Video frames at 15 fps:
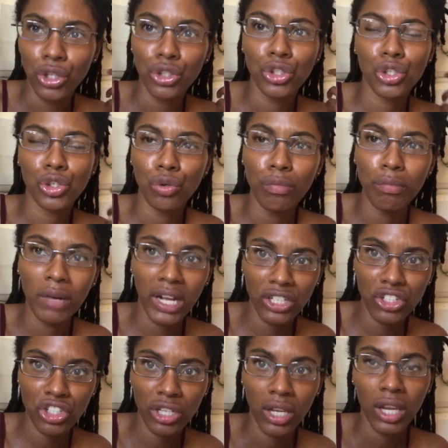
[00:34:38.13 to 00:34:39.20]
too
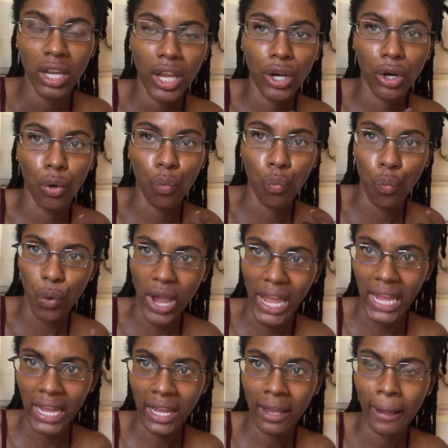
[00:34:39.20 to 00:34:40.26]
much in a
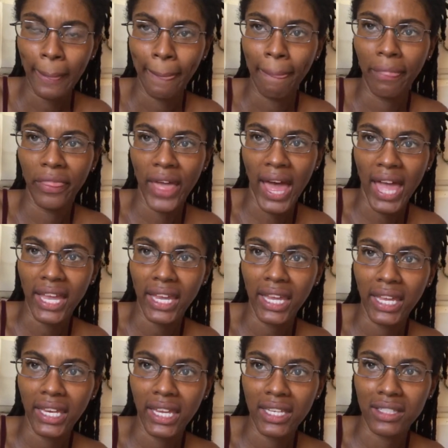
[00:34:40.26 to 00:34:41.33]
way that
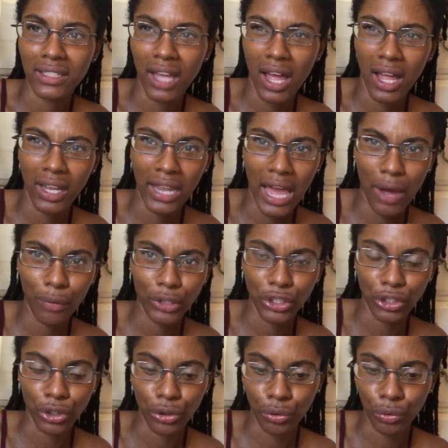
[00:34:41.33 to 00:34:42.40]
it is not allowing
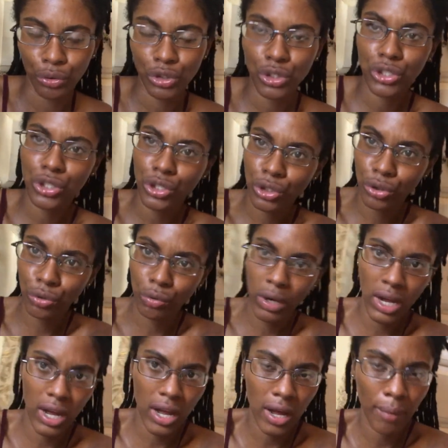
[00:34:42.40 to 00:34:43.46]
you
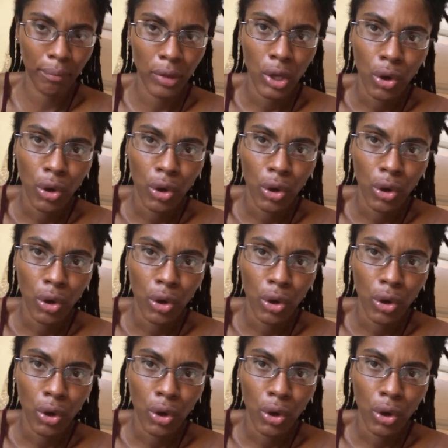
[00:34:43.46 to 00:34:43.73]
to